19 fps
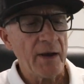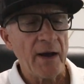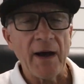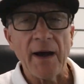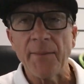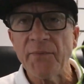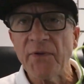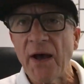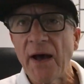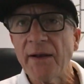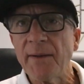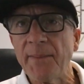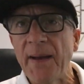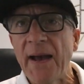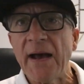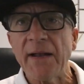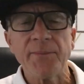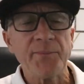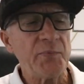Not a
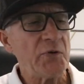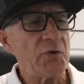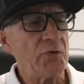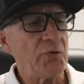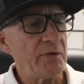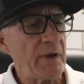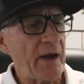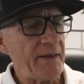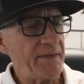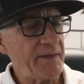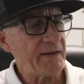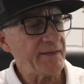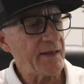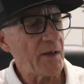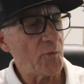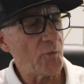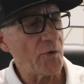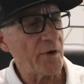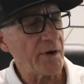bad boot. I
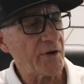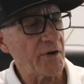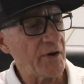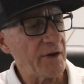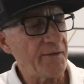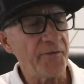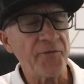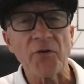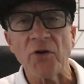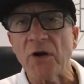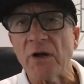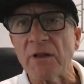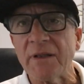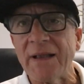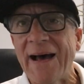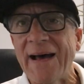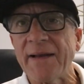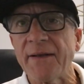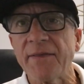they work good for a
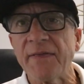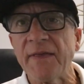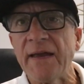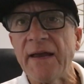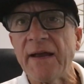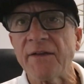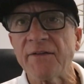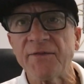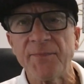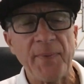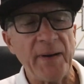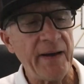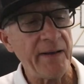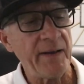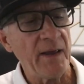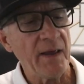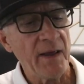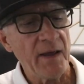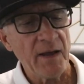lot of things,
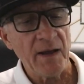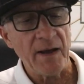but